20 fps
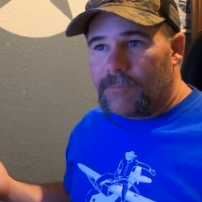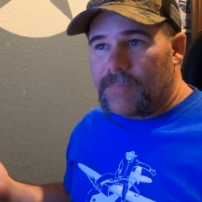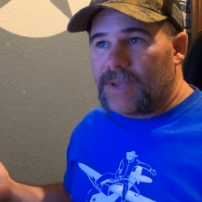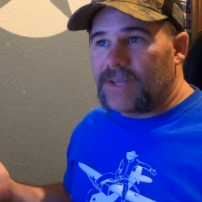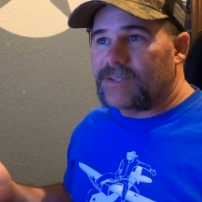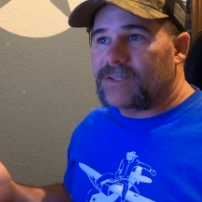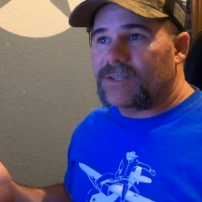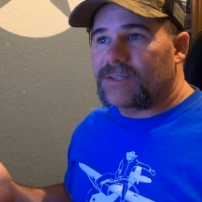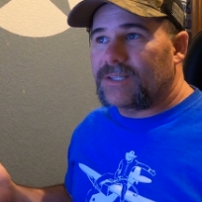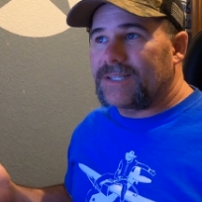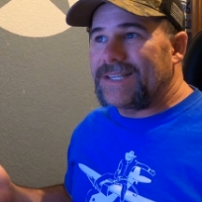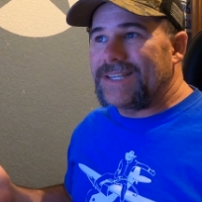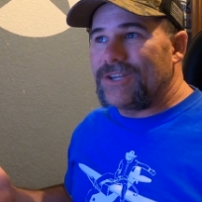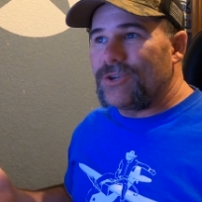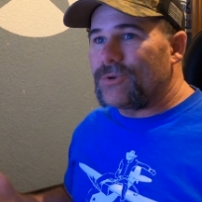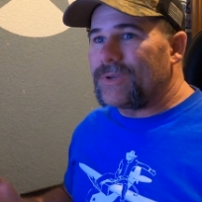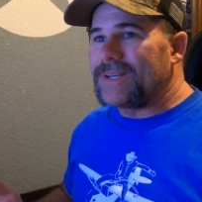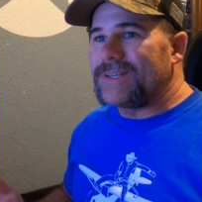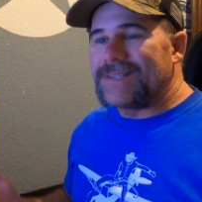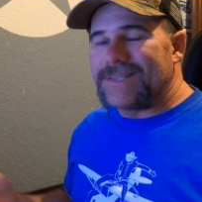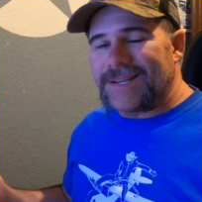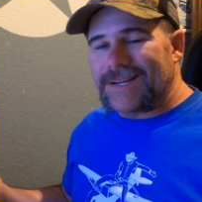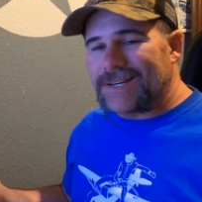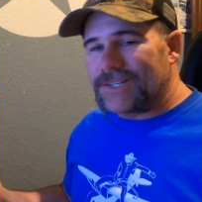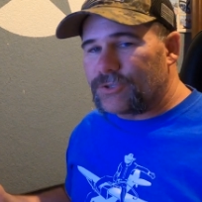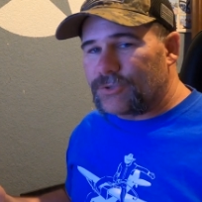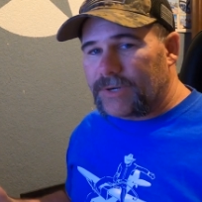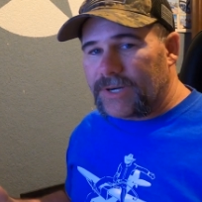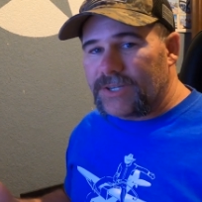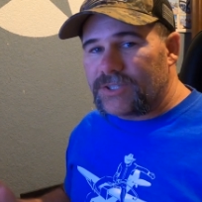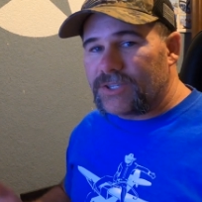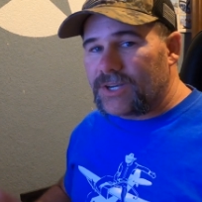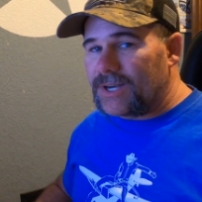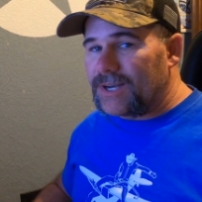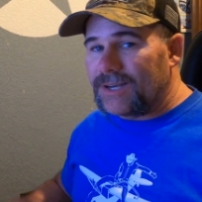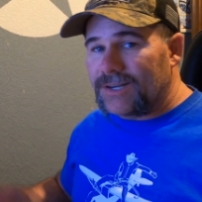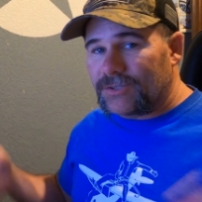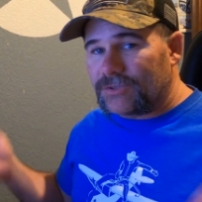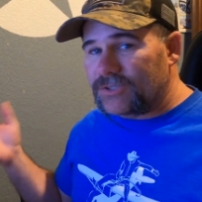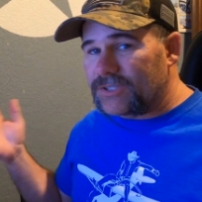Basically, you can dig a trench
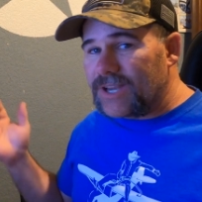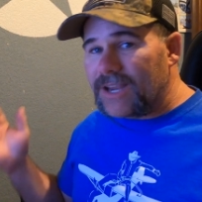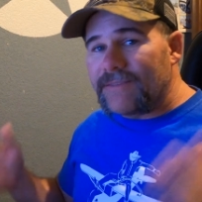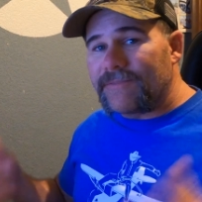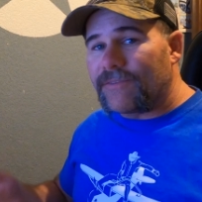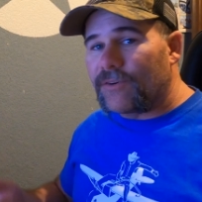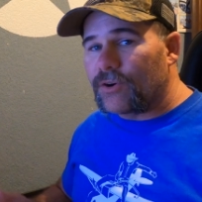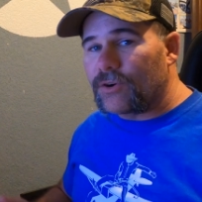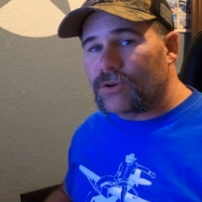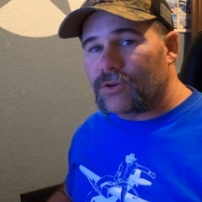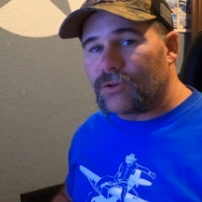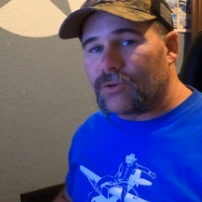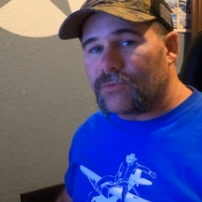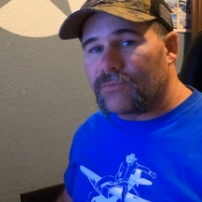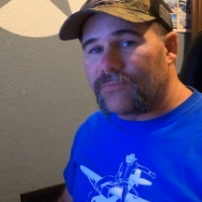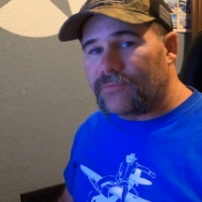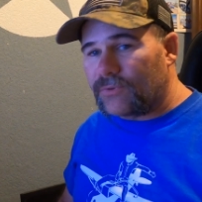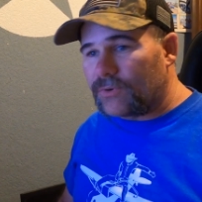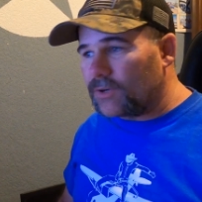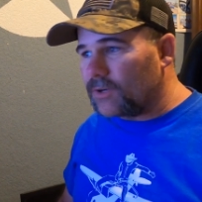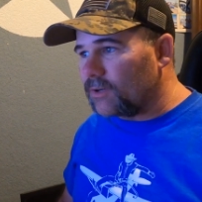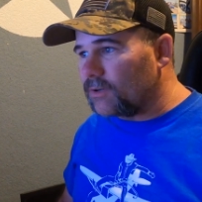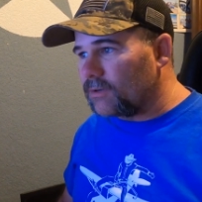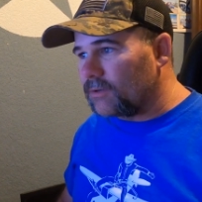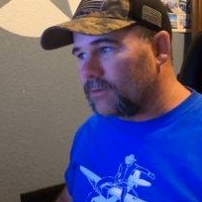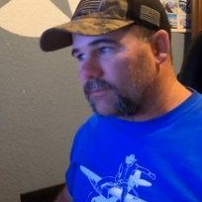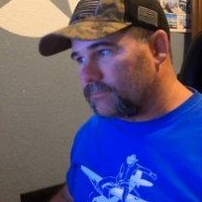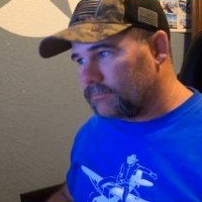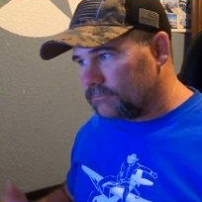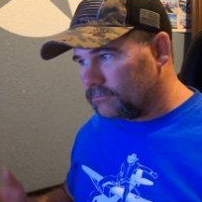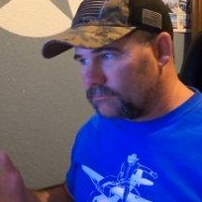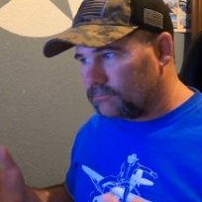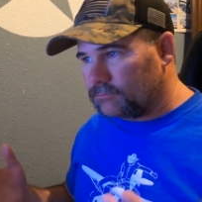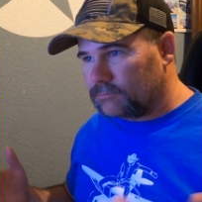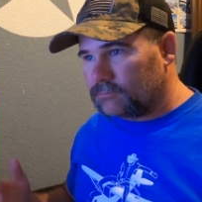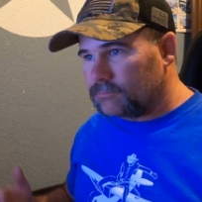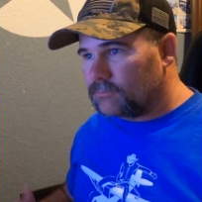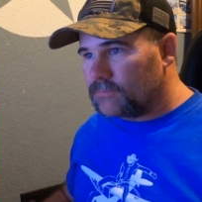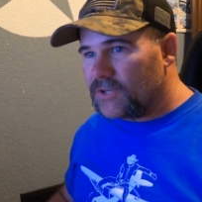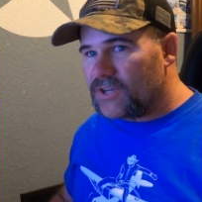and it'll stay vertical for
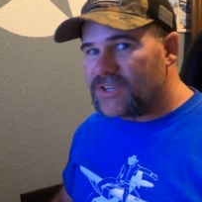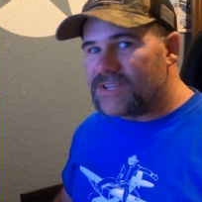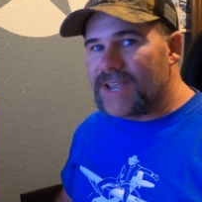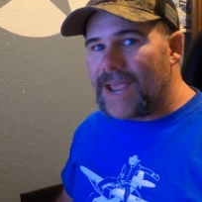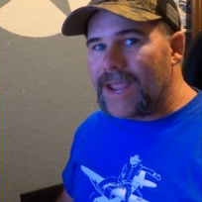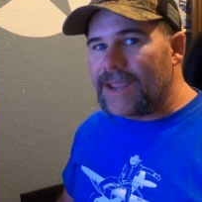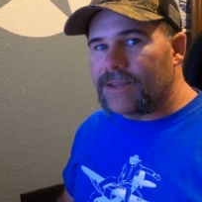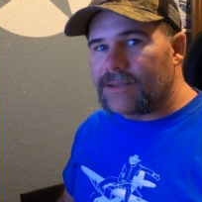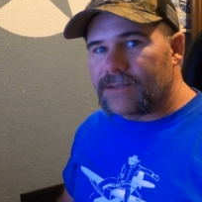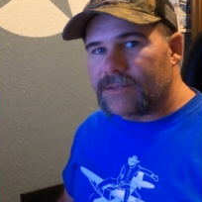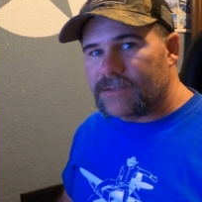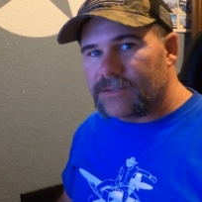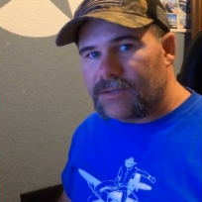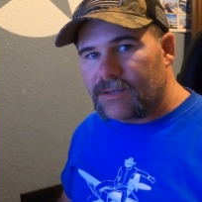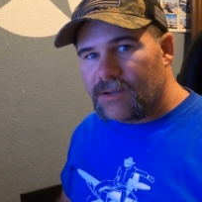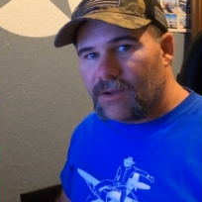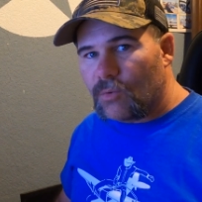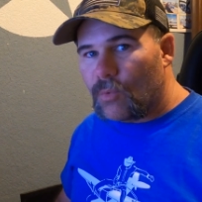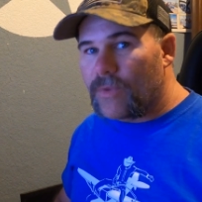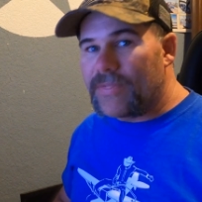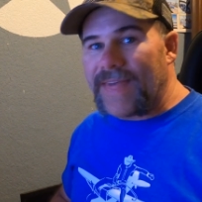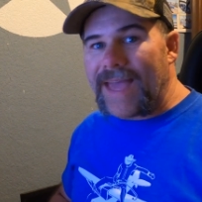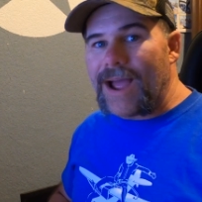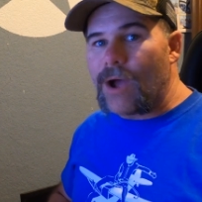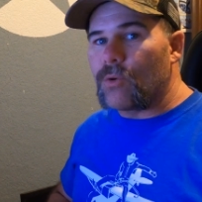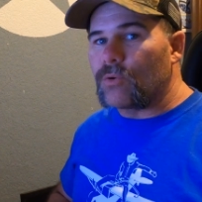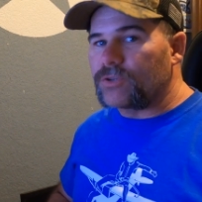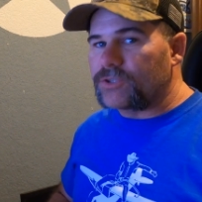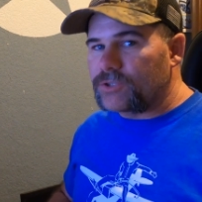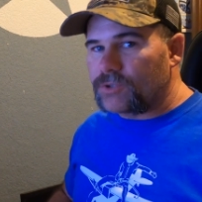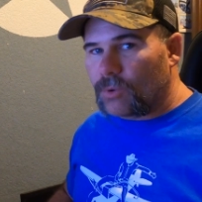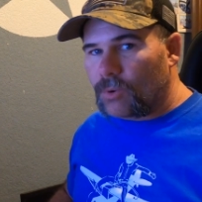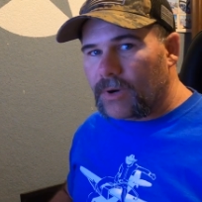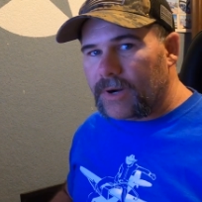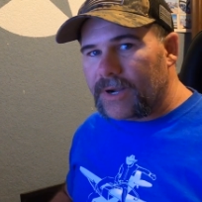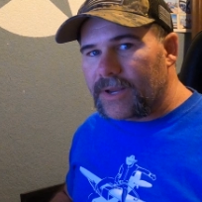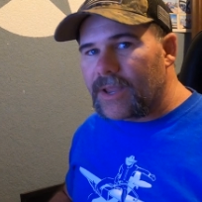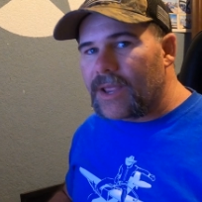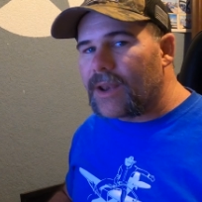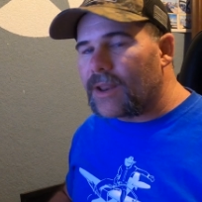days without
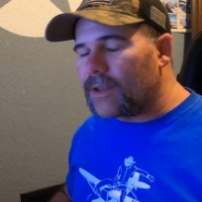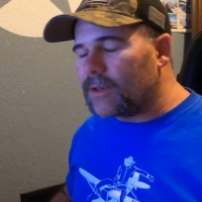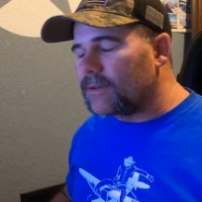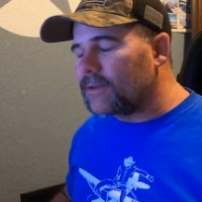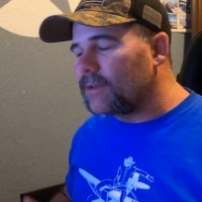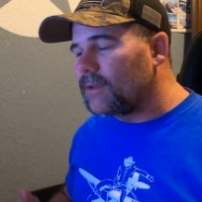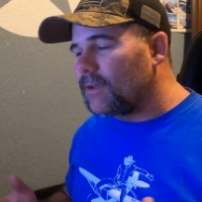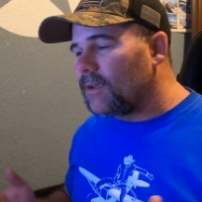shoring in it.